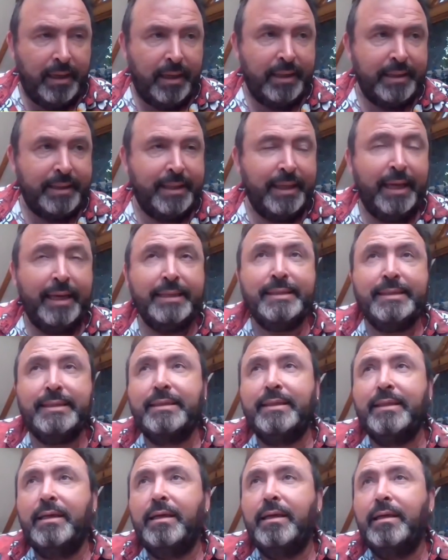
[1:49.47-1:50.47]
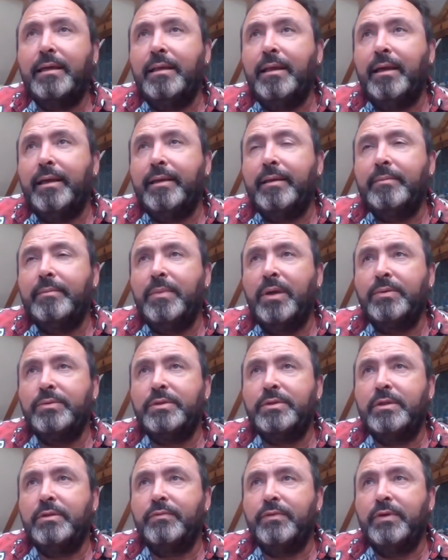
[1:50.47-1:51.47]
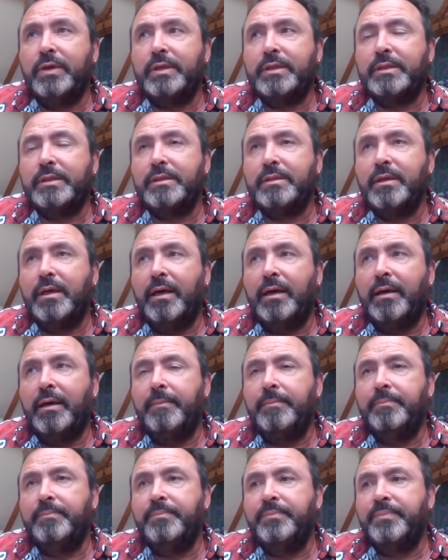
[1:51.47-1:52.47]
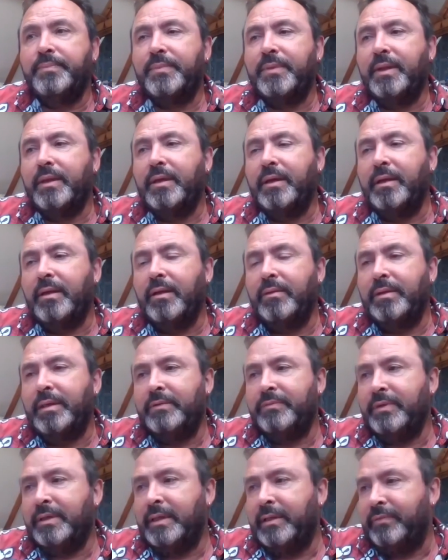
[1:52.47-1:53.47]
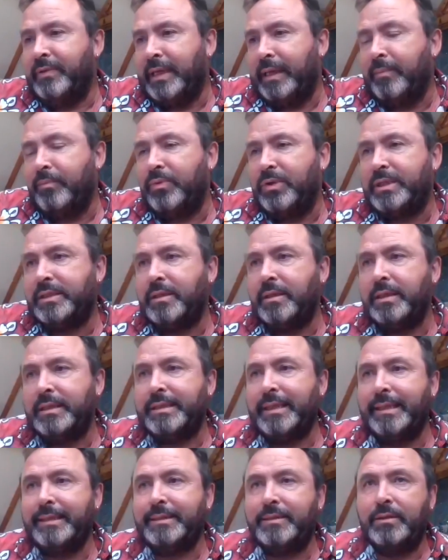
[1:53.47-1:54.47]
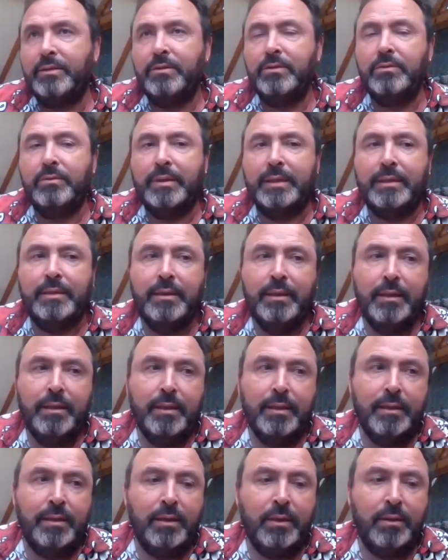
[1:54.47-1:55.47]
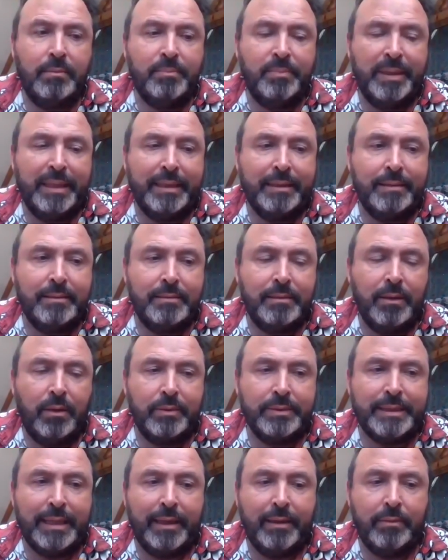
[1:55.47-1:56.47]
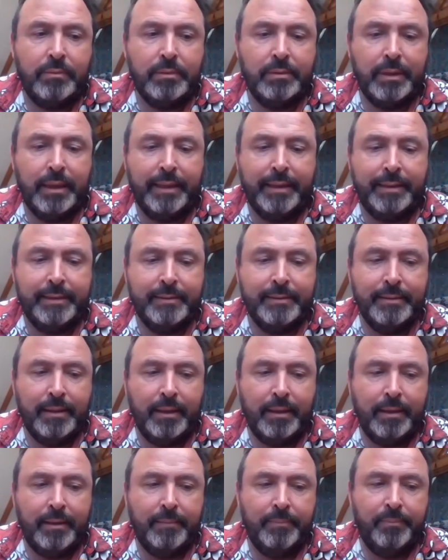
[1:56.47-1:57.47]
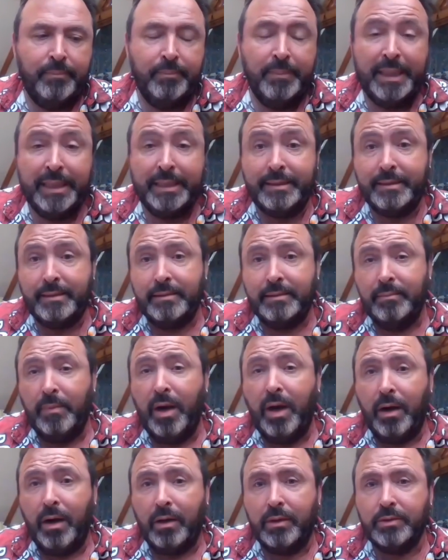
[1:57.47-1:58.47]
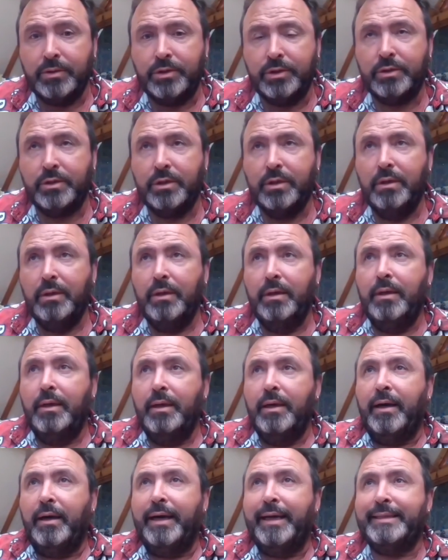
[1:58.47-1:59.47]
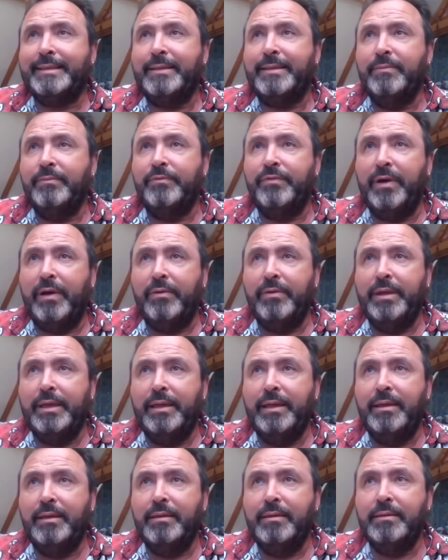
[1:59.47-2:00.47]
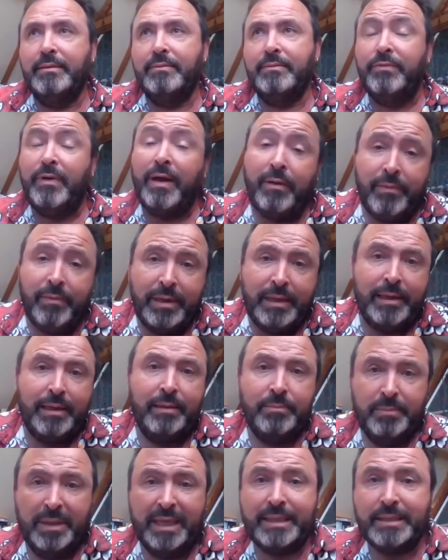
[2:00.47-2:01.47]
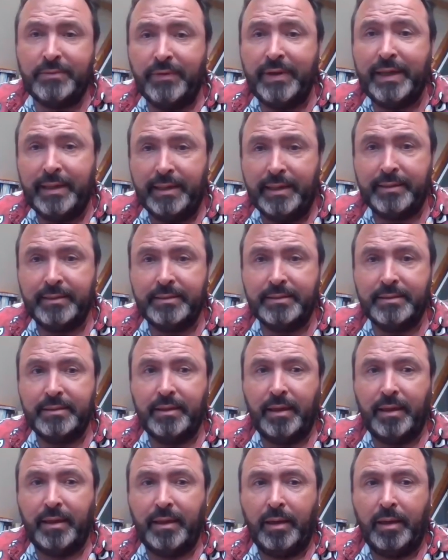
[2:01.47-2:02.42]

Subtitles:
I guess that, like most of us, living in Bristol as I do, and being locked down in mid-March, I had some very, very mixed feelings